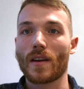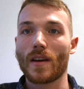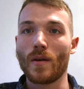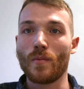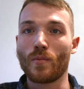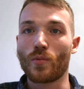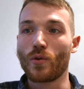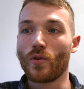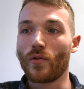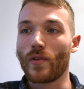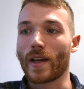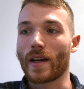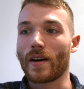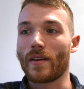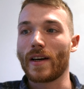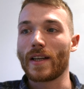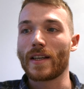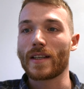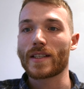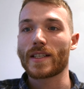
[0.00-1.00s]
improving
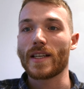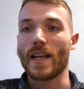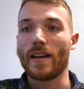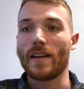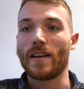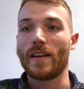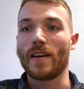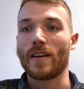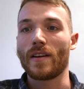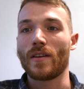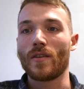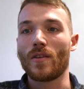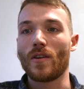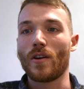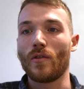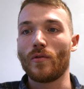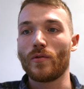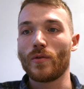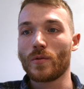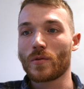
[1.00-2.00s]
our understanding
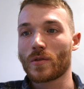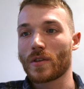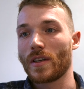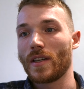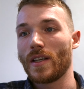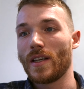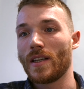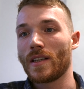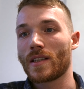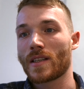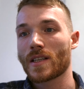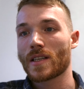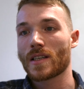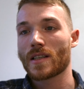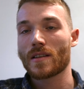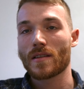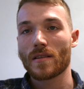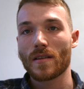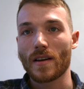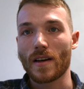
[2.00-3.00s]
of user
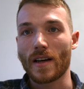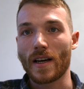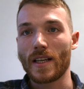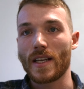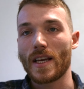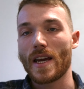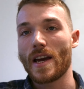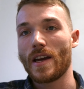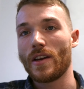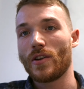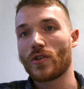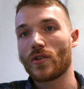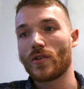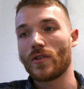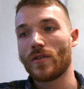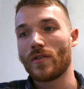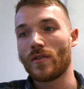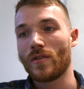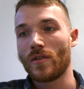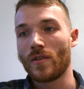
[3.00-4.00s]
needs,
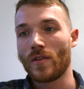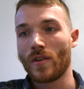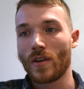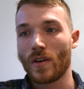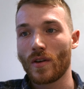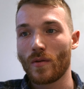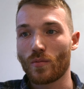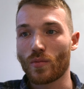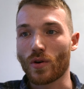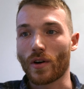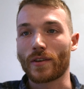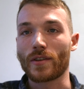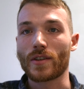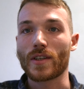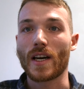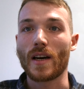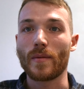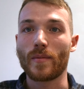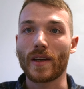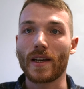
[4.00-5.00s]
ideation,
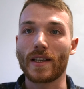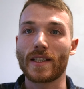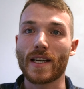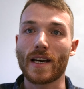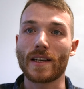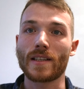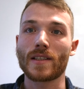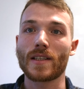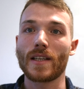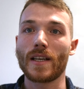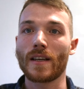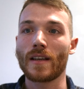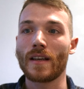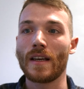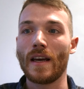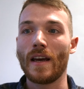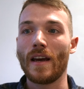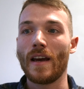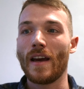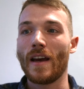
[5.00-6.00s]
prototyping, and testing.
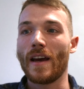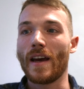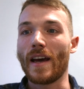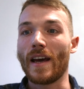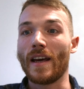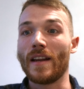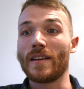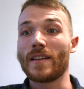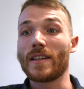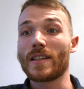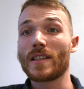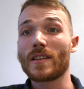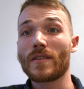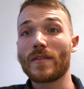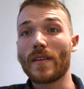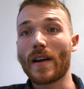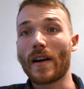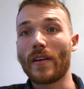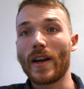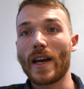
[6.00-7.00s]
And this is
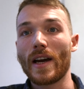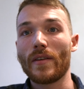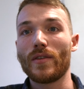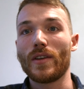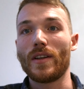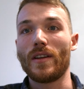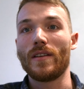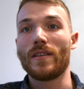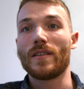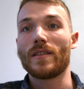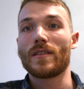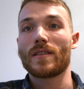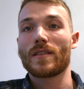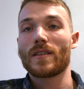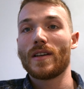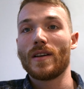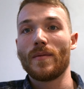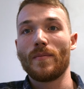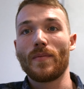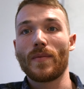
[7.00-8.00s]
very evident
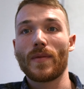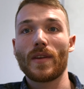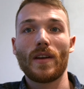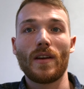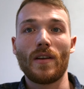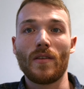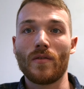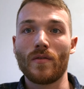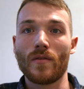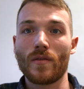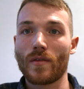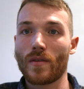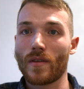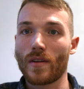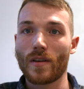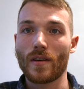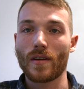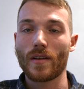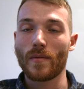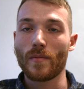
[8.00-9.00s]
in
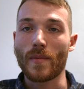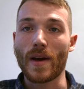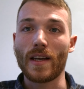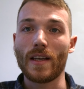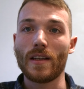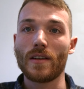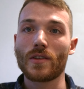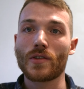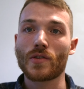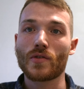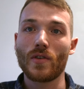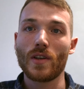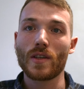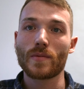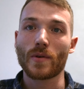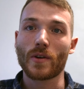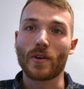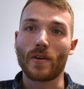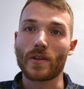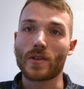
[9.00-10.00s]
many industries,
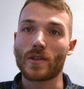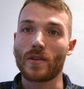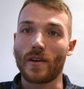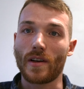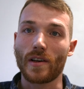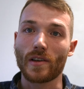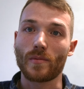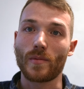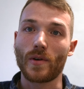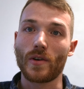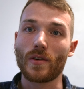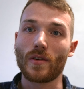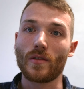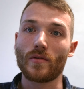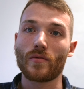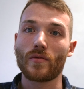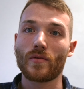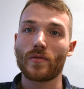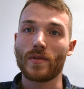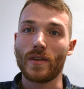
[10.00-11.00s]
but also in
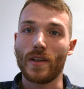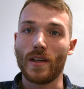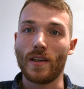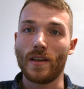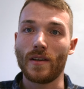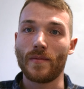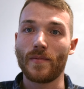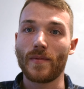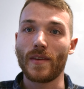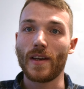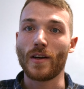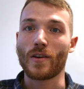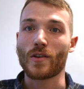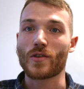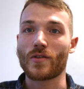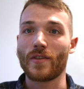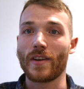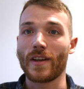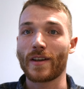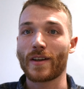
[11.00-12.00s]
automotive, the
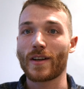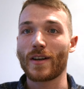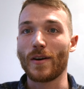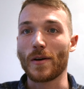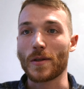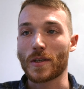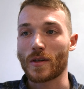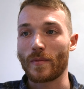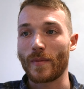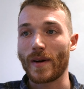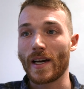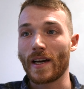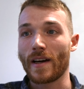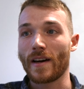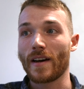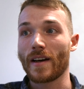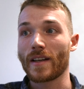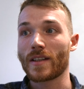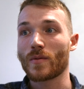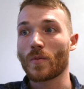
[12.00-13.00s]
industry close to my
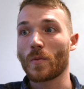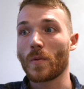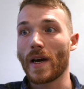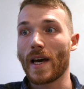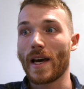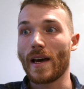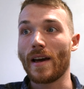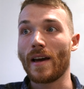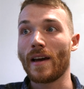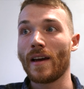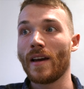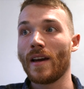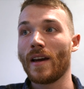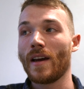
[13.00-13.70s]
heart, where